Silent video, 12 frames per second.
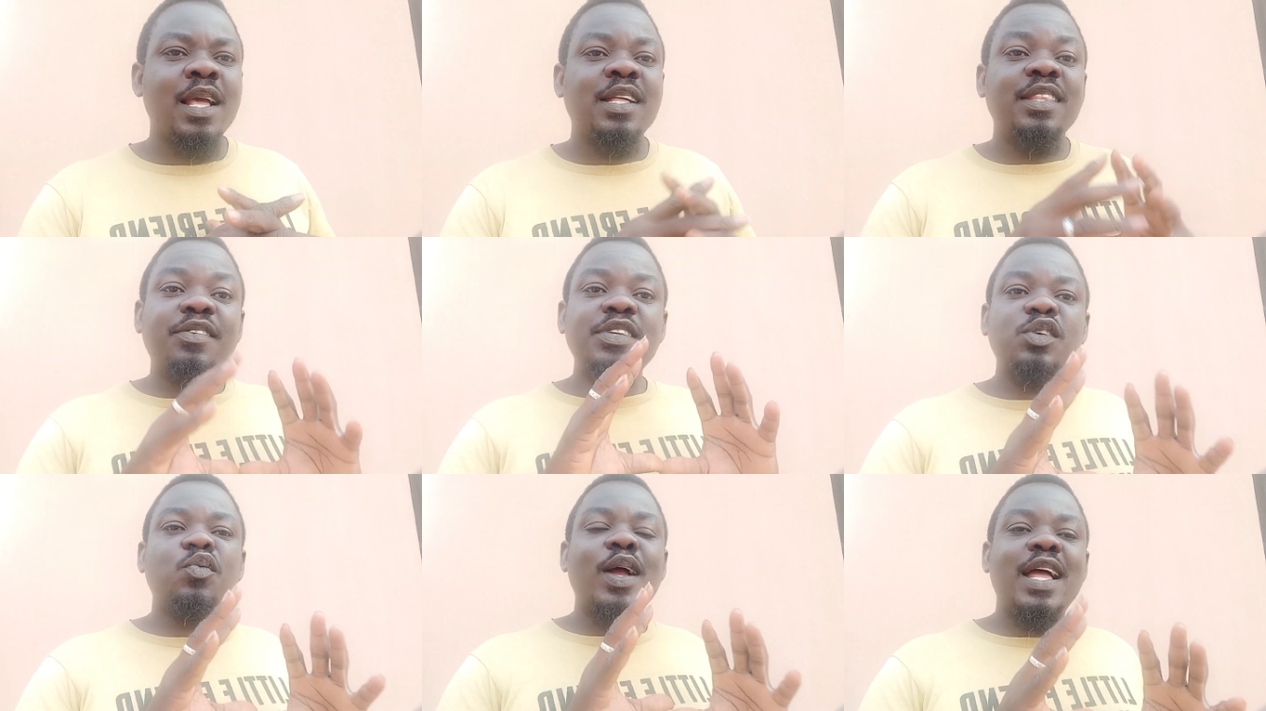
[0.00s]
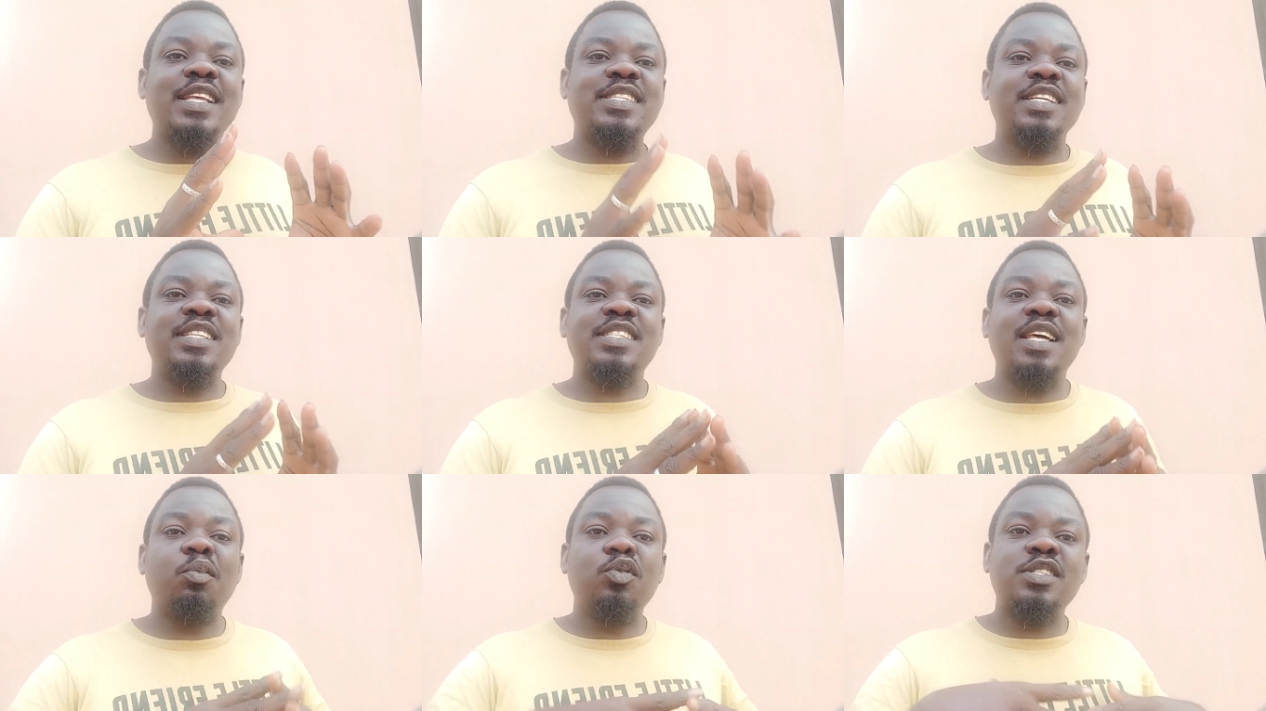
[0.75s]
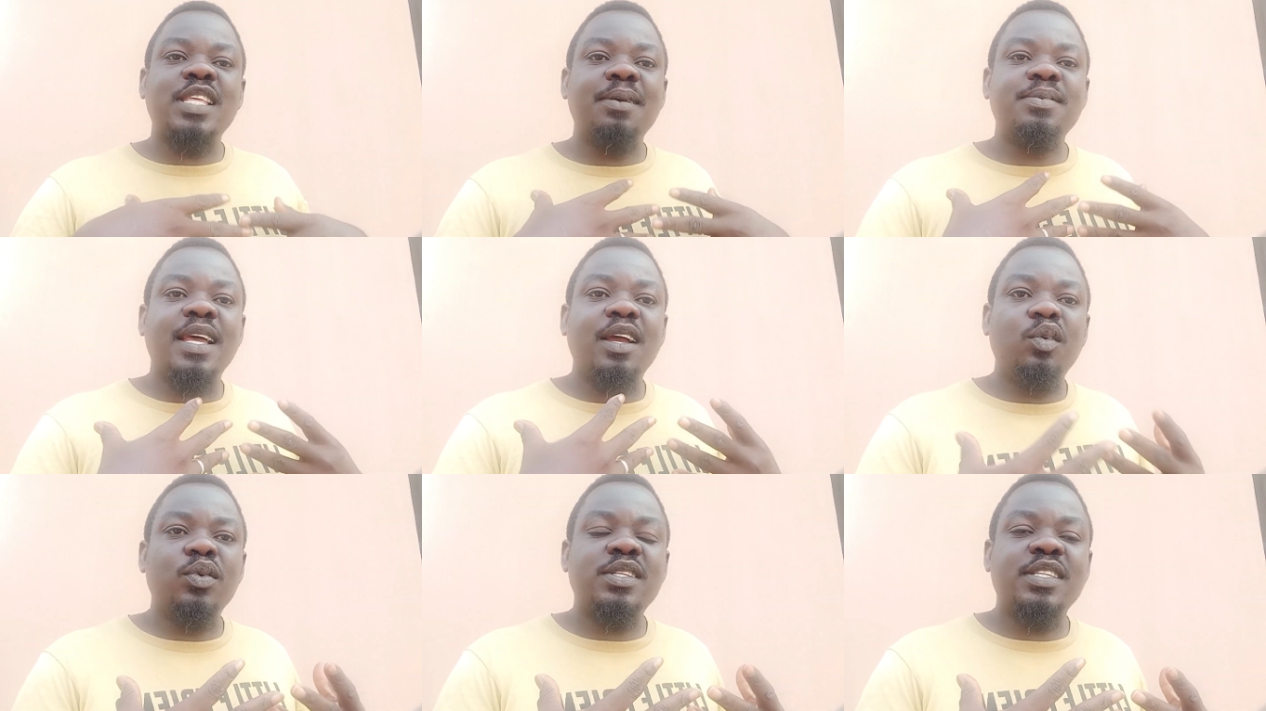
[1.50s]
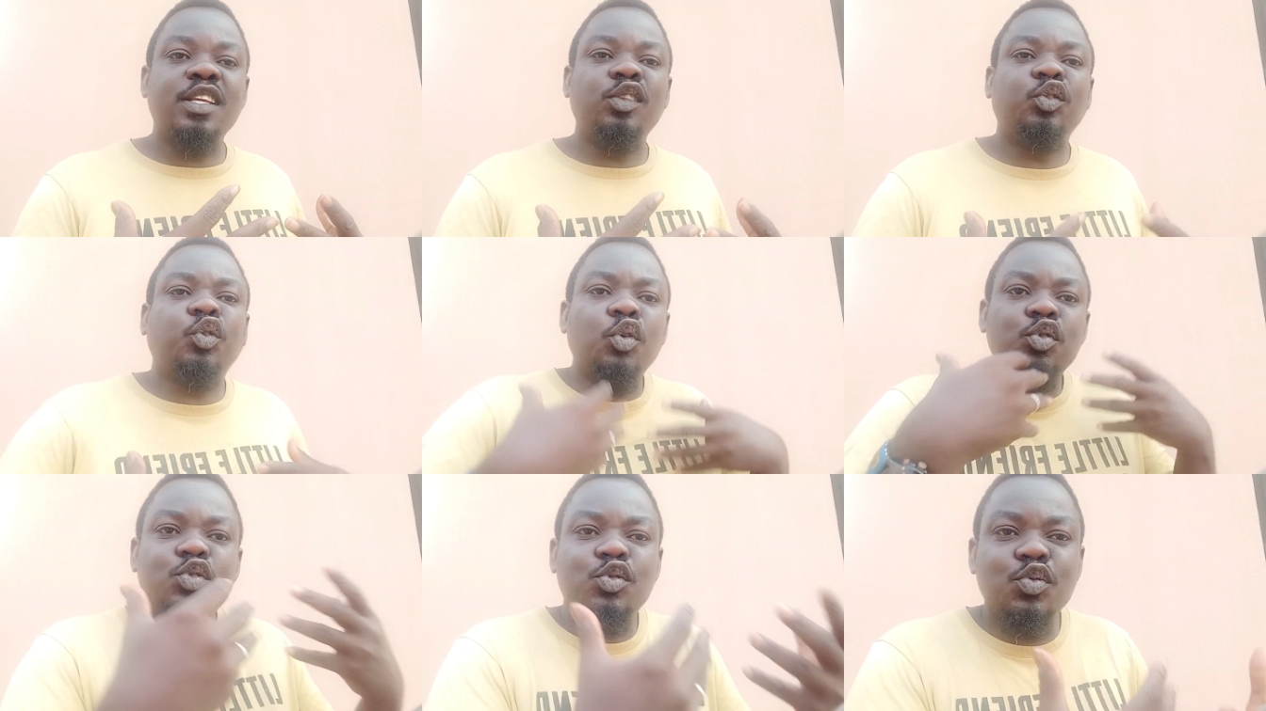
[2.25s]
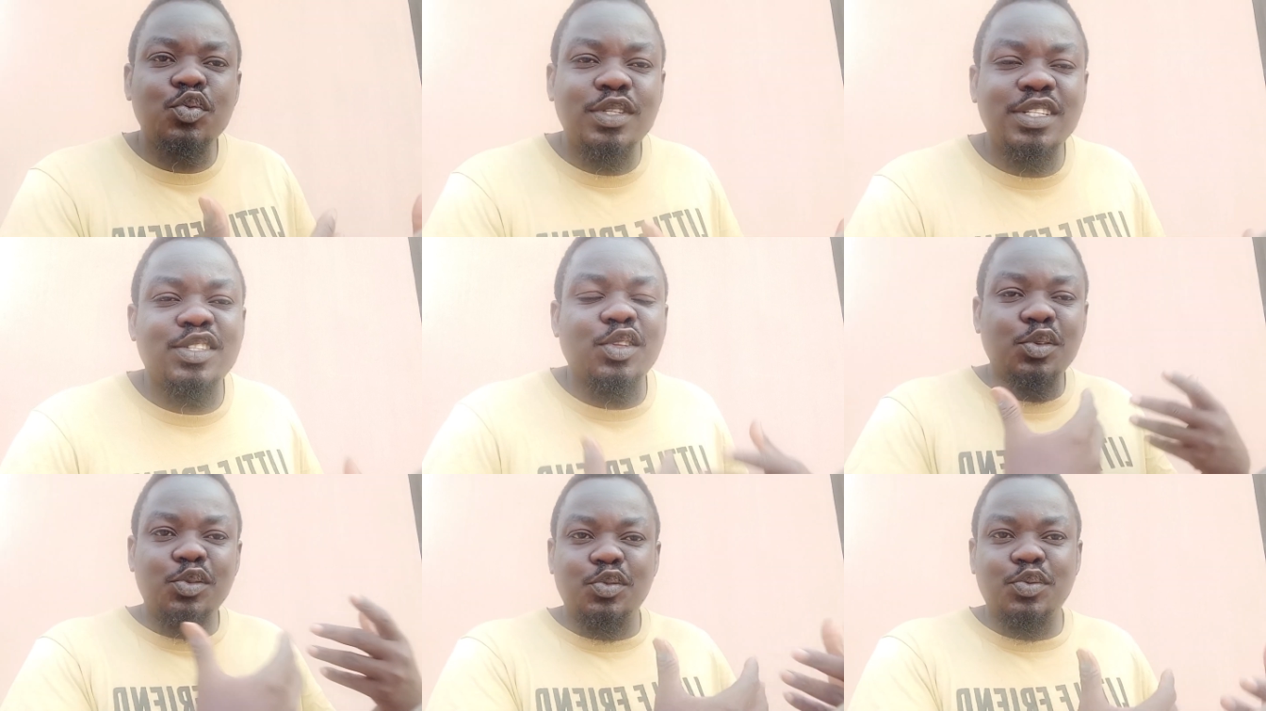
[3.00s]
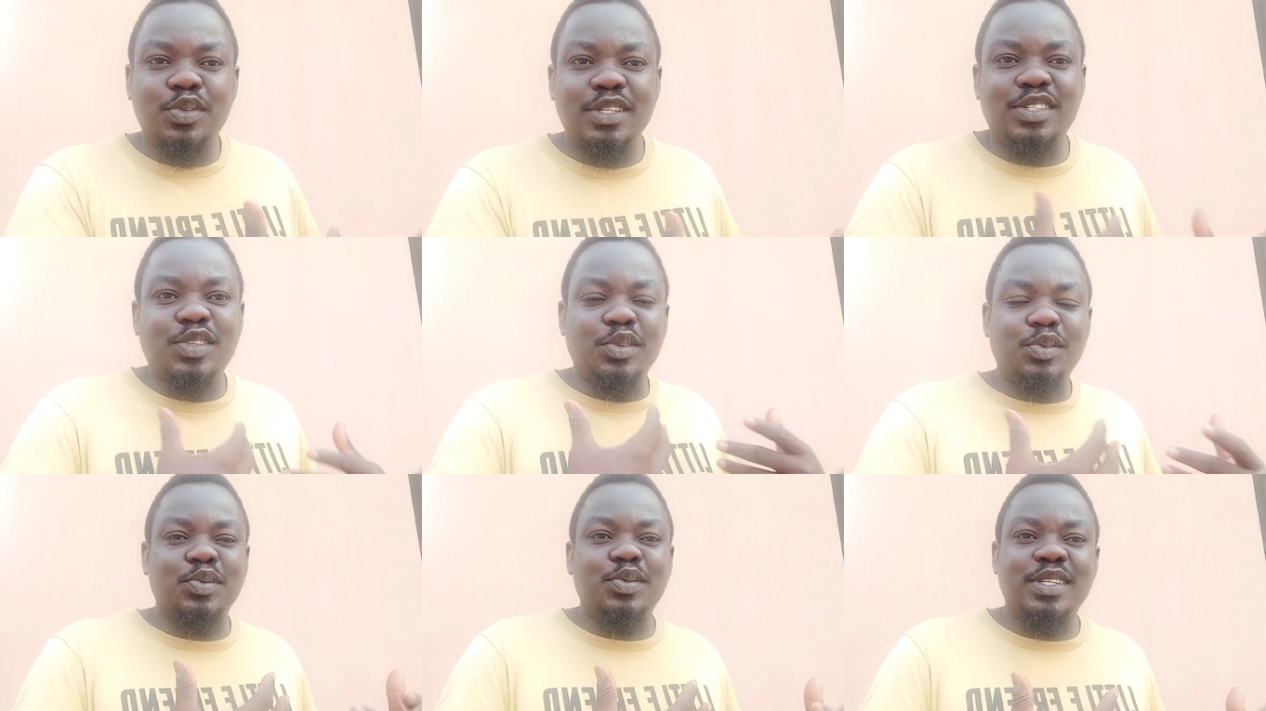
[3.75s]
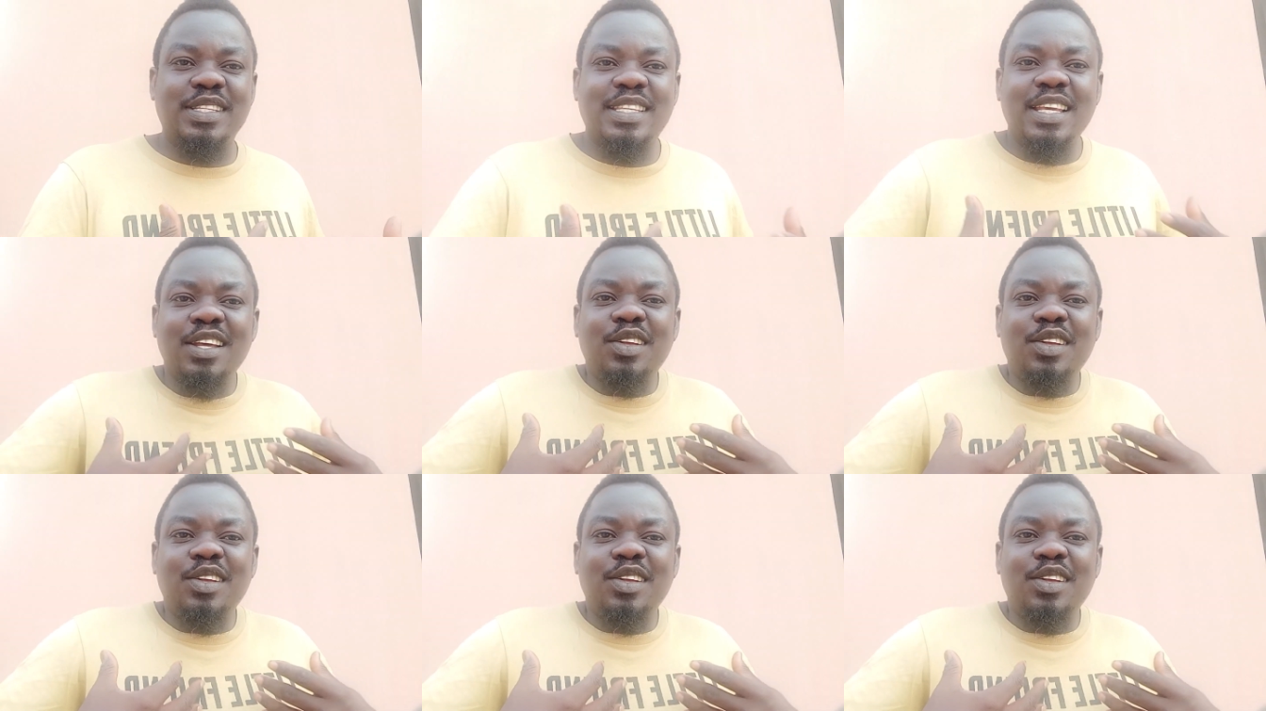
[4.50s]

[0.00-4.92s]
The reason why I say this is that most times I always say, don't do this, don't do this, don't do this.